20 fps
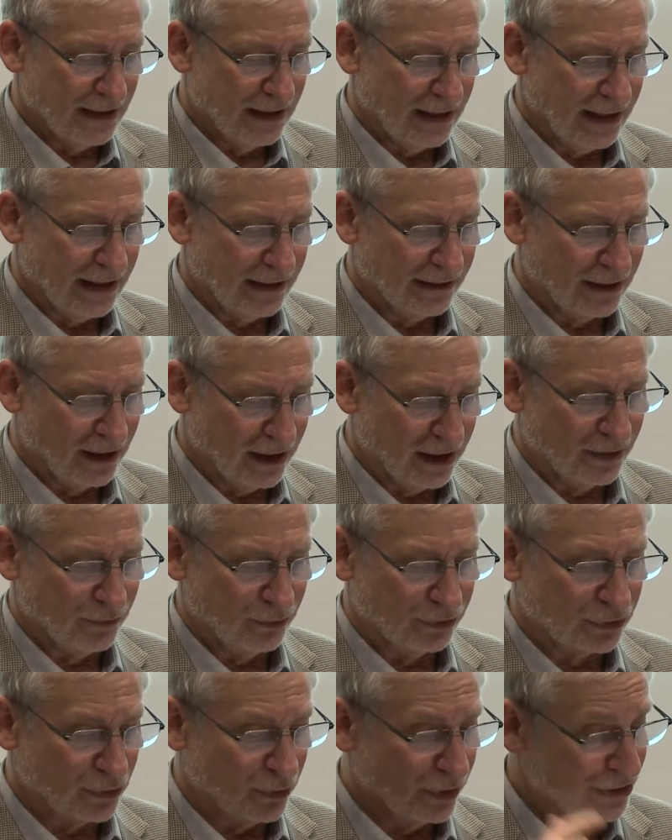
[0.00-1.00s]
and I
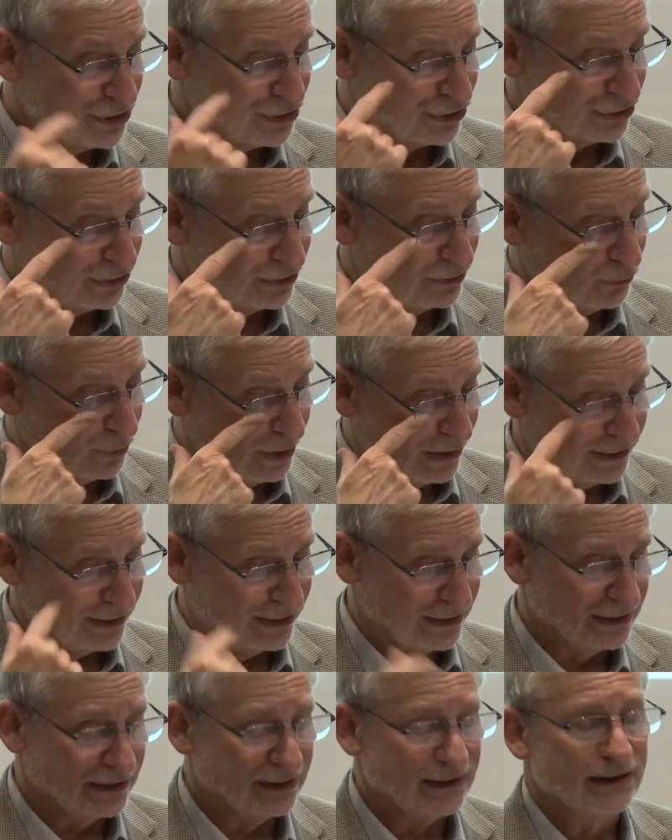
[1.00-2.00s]
would question
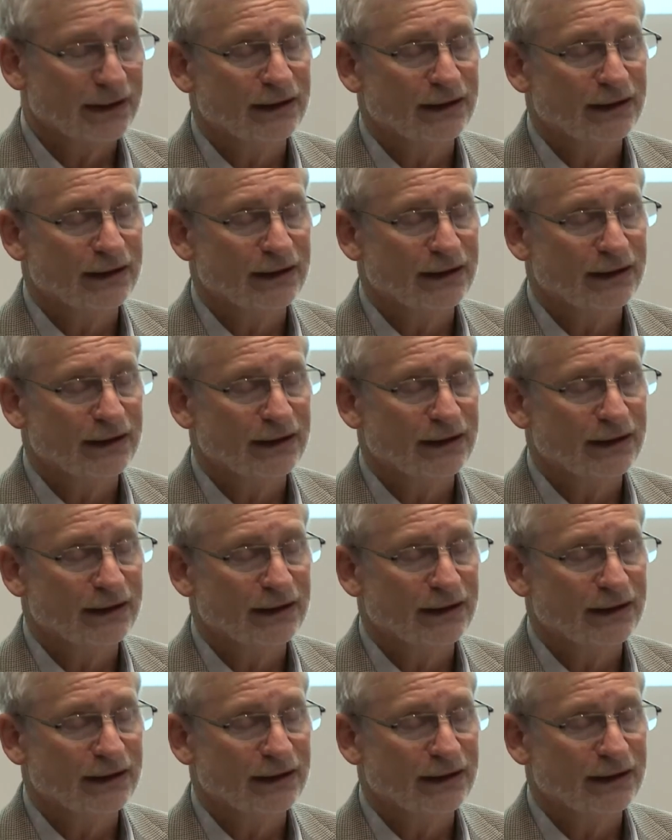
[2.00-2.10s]
whether